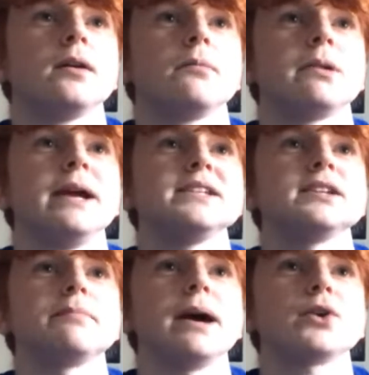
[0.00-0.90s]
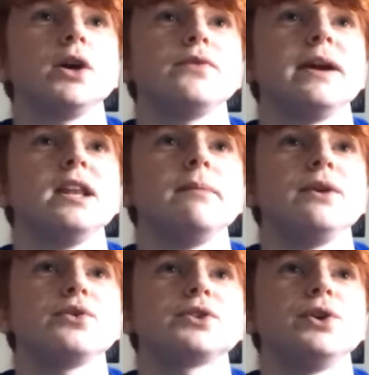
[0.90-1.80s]
Plays it back over in the middle
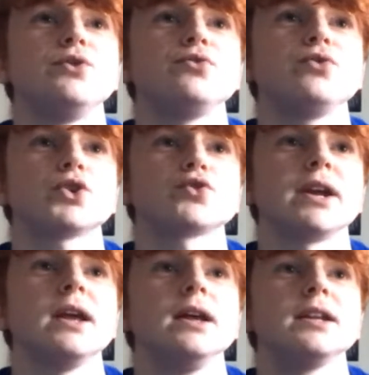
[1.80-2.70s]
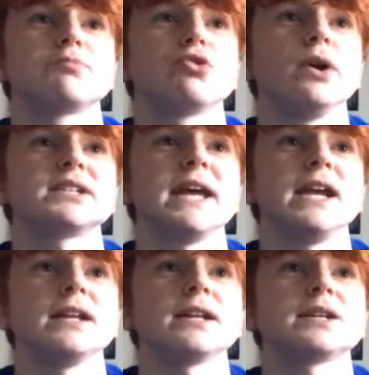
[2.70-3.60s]
to Rodri. De Bruyne
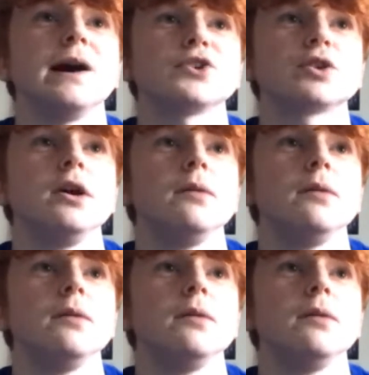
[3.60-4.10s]
taking a touch.